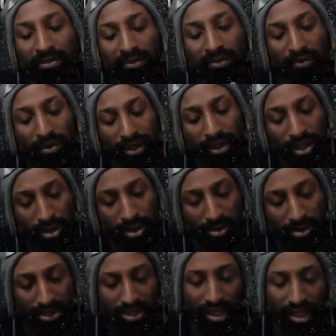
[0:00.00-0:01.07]
With the
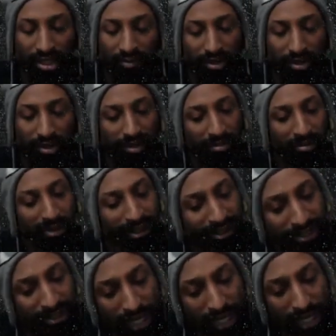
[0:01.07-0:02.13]
human shit, with the
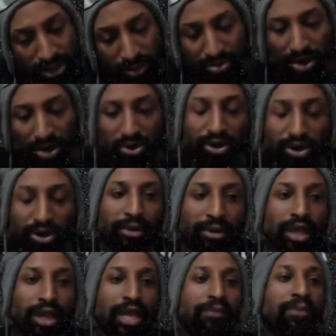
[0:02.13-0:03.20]
regularly scheduled programming,
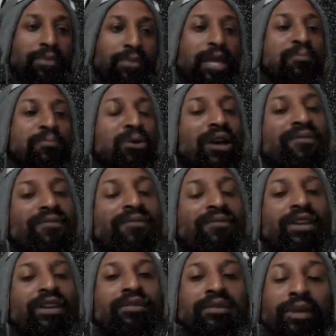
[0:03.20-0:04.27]
people have
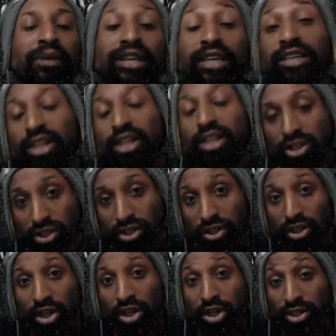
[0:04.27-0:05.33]
con been conditioned
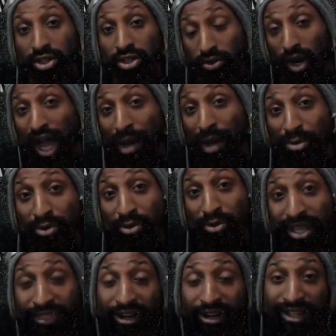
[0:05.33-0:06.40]
to operate
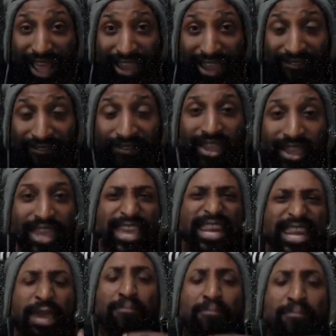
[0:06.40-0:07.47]
their life in
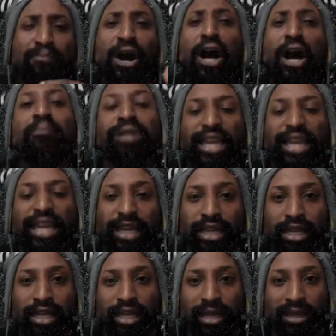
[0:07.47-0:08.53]
a public
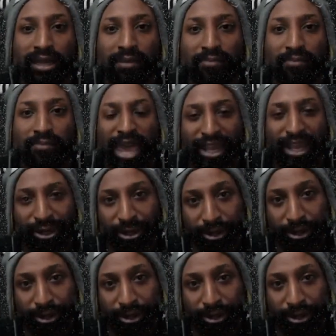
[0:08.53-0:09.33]
manner.